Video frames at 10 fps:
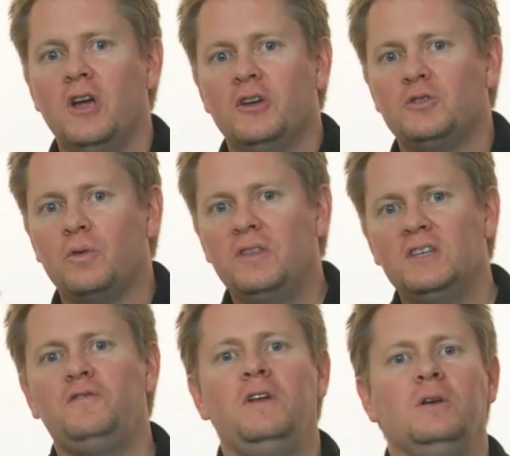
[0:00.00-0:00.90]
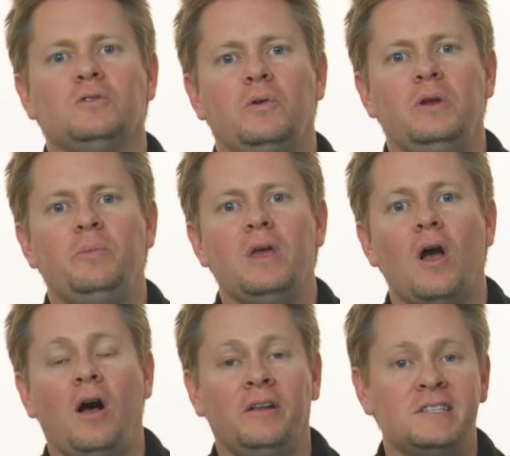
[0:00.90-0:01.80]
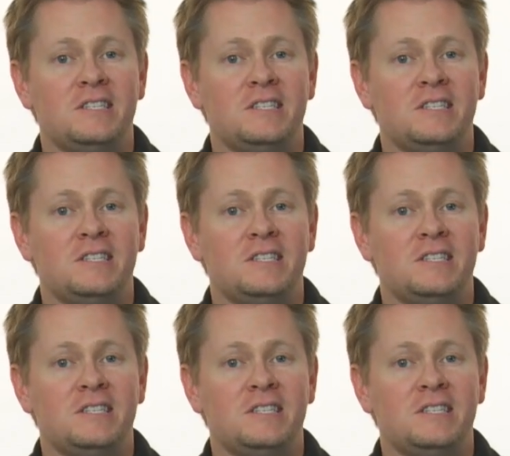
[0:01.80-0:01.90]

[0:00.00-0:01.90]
So this video is going to be on